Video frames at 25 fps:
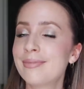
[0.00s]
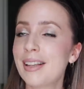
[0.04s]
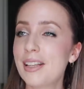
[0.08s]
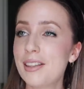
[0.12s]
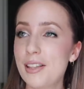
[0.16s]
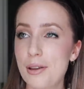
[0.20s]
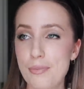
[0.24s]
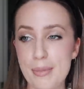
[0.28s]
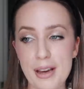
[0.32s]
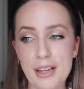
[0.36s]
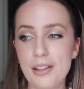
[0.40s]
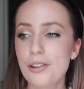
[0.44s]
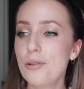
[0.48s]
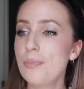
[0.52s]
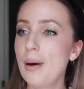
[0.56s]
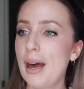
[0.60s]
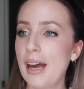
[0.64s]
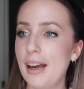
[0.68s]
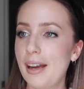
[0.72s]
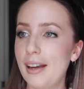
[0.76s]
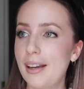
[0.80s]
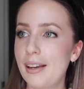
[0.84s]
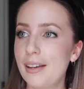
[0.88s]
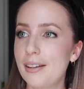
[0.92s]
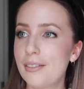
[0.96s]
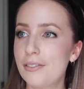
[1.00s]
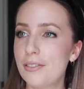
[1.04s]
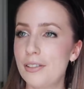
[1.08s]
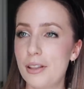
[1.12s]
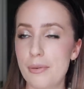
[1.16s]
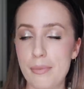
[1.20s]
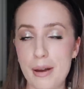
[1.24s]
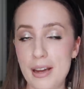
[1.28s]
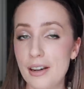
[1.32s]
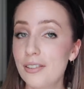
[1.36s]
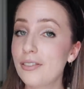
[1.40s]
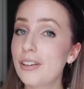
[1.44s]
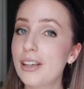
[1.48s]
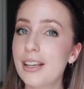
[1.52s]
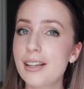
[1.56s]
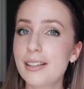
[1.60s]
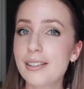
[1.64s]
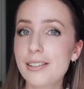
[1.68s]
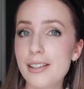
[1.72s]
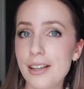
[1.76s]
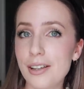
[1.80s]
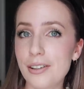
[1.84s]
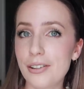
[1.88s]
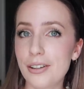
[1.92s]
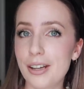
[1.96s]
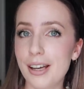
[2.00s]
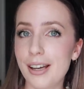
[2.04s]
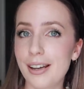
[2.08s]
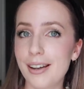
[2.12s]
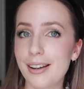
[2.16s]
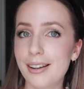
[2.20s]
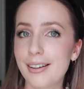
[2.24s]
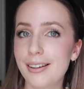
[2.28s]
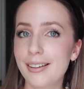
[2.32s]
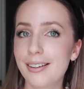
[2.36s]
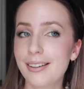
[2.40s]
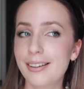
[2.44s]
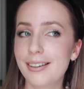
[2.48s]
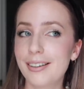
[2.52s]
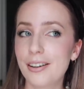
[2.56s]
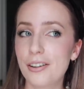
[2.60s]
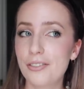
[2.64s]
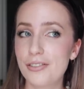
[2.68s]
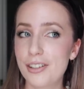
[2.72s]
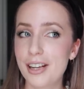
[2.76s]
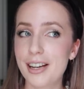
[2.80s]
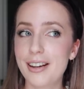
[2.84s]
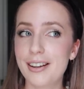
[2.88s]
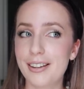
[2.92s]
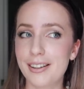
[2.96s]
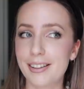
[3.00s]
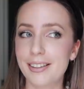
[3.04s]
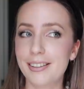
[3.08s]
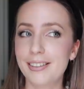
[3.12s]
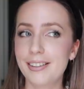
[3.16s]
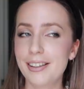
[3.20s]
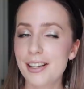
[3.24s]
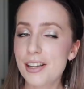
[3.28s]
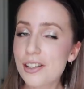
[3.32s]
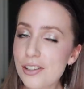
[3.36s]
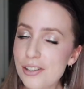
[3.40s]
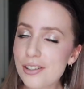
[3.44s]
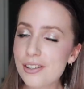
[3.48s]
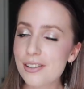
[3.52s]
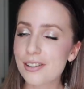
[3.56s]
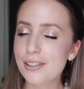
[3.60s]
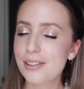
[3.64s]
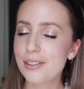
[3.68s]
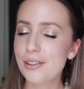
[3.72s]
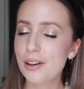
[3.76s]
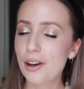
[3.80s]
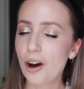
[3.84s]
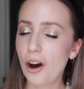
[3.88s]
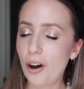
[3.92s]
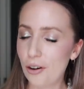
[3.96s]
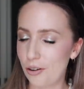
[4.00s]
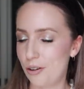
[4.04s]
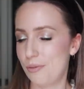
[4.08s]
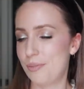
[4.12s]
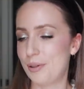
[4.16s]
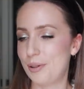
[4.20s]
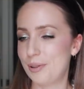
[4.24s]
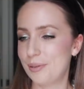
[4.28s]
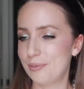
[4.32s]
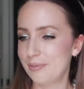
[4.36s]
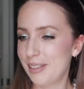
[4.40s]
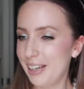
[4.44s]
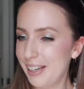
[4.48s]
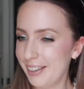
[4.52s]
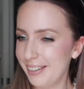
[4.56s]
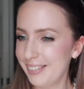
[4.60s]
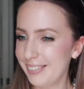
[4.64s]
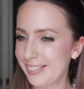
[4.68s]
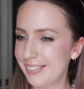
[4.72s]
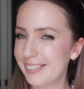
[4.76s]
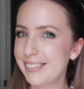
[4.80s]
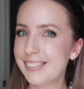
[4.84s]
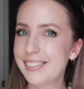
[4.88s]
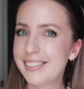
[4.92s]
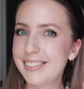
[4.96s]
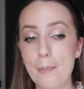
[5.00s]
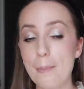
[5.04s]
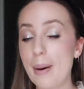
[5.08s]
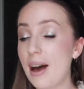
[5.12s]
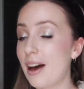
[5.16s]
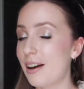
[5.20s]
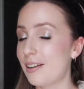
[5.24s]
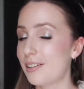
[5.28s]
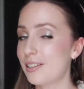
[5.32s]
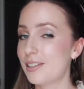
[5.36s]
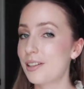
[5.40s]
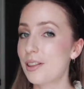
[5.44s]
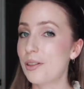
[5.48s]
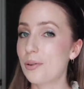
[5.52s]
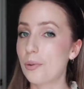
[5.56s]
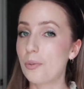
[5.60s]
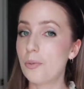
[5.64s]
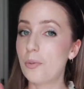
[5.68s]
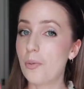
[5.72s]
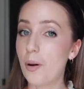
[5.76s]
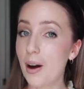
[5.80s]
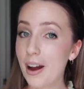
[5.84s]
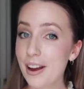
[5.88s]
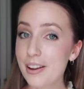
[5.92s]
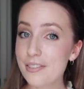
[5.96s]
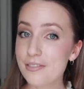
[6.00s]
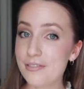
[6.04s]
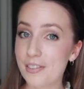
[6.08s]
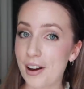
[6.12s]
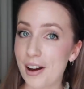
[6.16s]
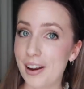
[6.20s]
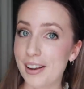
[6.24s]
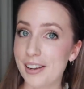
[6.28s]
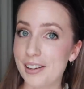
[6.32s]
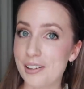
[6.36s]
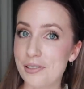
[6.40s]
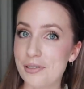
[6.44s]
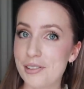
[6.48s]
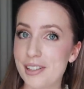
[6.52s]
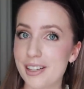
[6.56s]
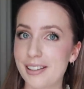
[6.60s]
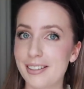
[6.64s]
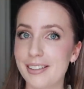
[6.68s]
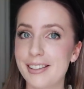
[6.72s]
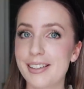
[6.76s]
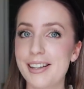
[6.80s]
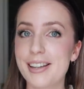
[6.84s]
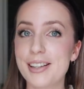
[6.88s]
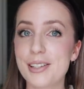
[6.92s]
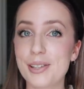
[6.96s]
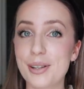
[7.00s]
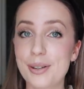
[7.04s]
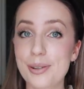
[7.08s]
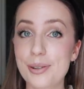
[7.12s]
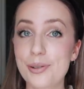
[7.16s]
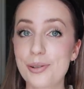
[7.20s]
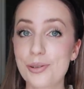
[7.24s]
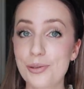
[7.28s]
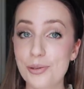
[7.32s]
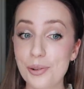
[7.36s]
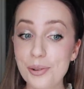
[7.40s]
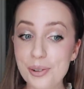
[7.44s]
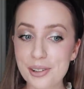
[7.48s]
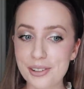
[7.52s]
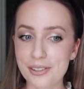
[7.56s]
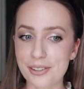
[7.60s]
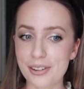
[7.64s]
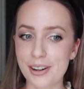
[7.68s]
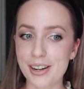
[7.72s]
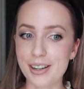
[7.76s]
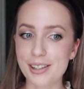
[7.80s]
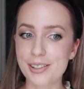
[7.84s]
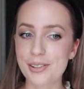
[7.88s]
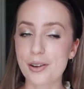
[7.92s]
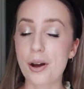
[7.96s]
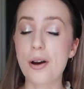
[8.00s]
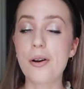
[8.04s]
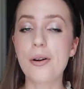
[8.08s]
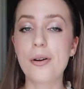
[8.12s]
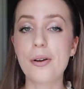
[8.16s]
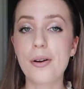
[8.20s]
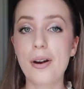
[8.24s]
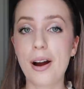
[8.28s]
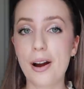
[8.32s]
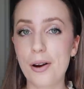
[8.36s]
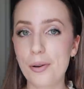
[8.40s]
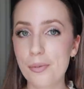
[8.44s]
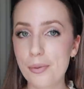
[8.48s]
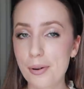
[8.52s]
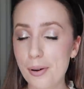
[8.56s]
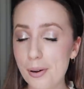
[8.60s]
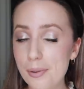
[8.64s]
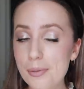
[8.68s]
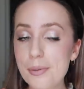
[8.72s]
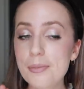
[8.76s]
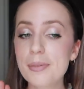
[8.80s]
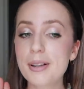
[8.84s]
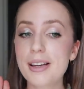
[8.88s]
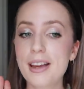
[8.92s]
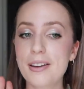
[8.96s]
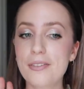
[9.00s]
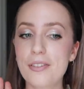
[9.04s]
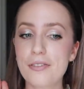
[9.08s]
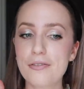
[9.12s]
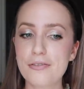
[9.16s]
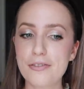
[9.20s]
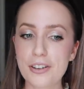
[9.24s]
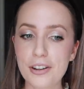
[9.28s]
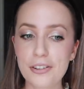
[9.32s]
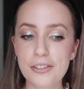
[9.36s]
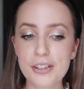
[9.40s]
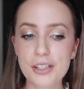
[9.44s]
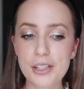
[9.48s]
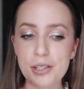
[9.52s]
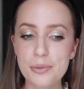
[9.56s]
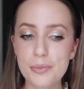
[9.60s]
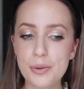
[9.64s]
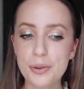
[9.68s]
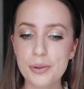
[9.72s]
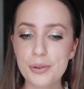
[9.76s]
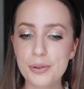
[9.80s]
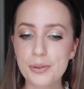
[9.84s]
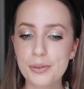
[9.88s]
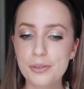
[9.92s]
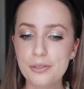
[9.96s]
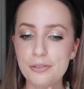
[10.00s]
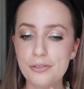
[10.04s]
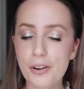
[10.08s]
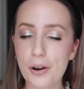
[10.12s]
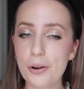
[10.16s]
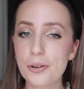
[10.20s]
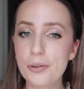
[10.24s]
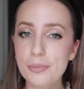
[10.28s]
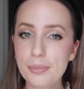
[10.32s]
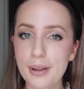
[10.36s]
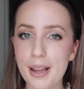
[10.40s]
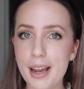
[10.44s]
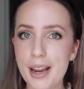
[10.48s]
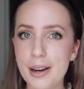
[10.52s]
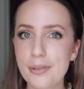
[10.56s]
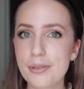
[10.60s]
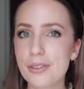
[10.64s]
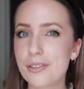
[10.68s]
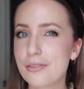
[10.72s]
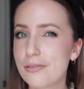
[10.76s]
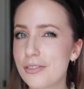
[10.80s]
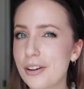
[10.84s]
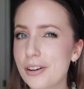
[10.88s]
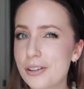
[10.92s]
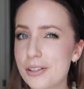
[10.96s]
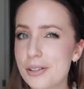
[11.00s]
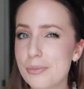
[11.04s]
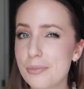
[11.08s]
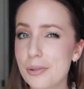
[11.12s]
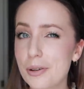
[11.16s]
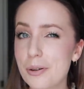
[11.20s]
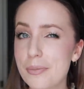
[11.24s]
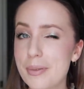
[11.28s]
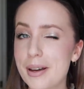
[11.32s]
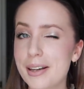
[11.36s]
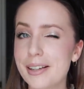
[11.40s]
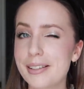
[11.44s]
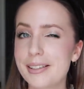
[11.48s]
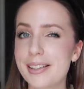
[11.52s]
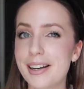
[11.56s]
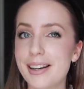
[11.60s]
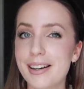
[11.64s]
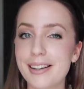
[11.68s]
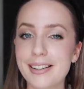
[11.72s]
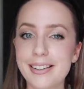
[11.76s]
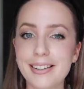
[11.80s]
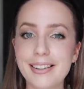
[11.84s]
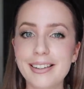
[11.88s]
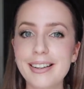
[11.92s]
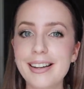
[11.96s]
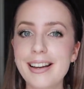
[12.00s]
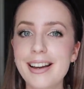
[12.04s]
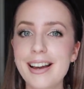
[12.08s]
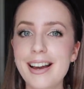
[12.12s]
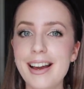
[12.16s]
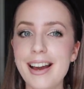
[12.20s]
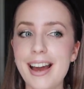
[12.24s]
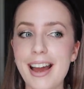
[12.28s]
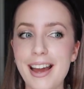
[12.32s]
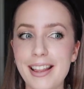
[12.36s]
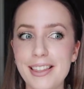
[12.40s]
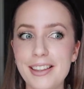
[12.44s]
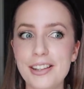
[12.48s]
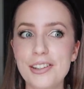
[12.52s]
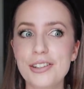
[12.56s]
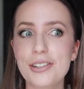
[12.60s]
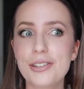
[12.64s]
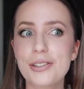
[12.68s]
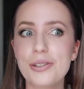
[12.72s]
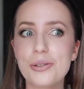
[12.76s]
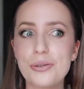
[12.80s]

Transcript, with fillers: The amount you pay, the amount of gigs that you get of data is horrible. But the Wi-Fi in New Zealand is extraordinary. So I'll probably have a very small phone plan with a very small amount of data and then just